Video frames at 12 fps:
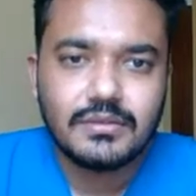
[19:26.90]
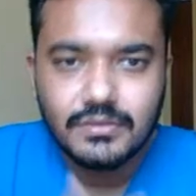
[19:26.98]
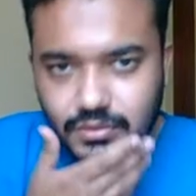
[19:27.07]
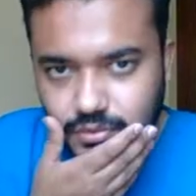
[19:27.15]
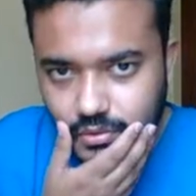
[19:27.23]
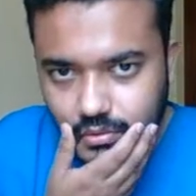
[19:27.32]

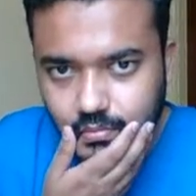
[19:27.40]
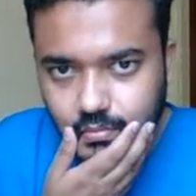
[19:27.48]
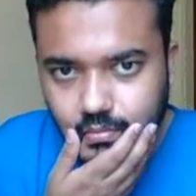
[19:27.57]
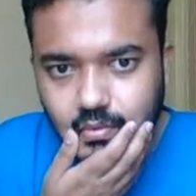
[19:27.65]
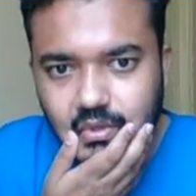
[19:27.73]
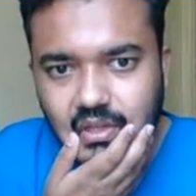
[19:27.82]
So
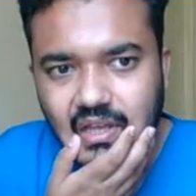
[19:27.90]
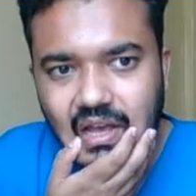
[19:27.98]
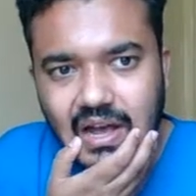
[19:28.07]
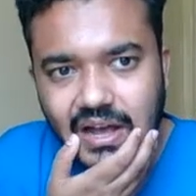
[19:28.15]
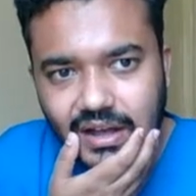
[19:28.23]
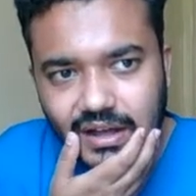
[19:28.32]

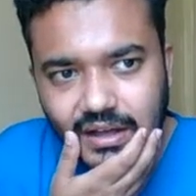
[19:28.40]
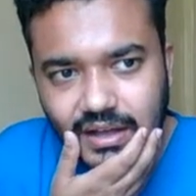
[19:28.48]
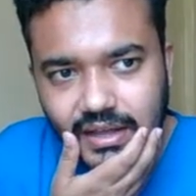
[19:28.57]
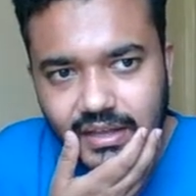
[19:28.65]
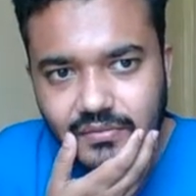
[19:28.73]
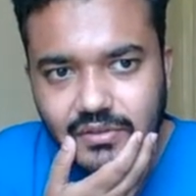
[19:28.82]
yeah,
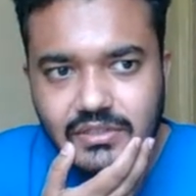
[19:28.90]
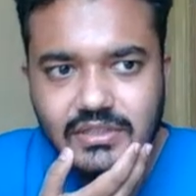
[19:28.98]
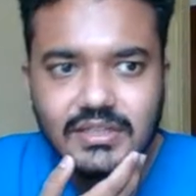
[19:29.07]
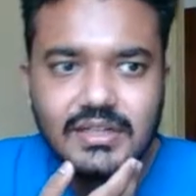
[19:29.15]
I was